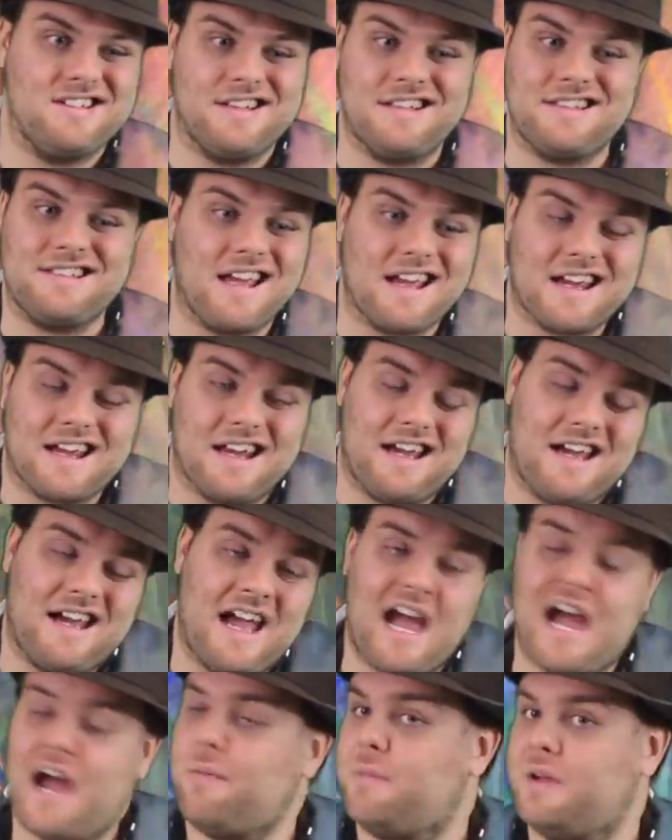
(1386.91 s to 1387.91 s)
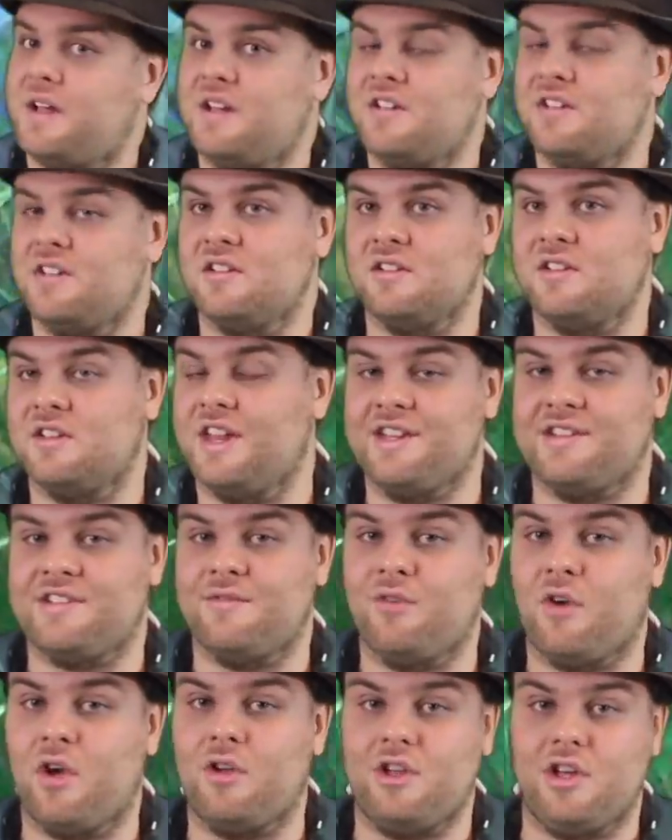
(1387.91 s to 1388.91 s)
that's not gonna happen this
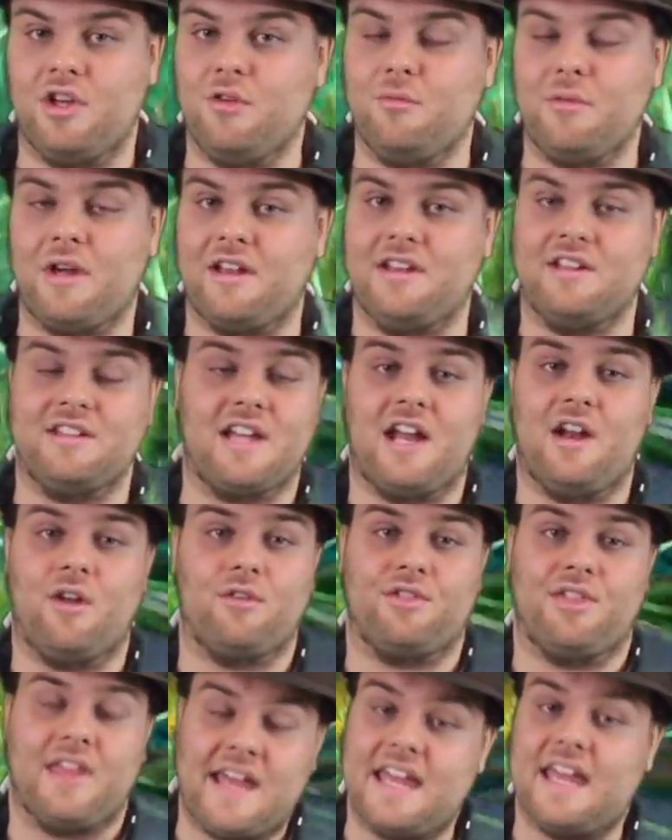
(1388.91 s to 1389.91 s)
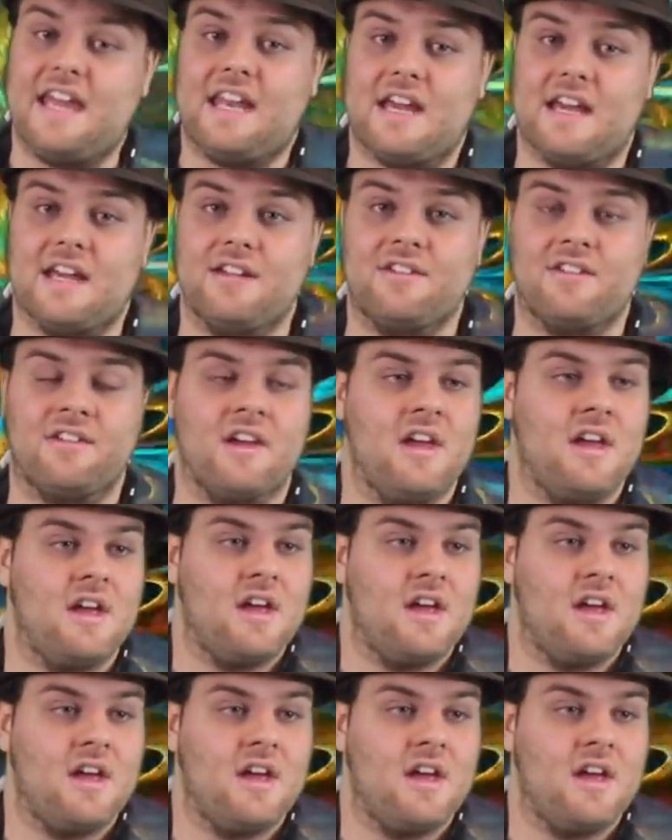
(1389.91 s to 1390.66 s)
volume. At least I don't think it is.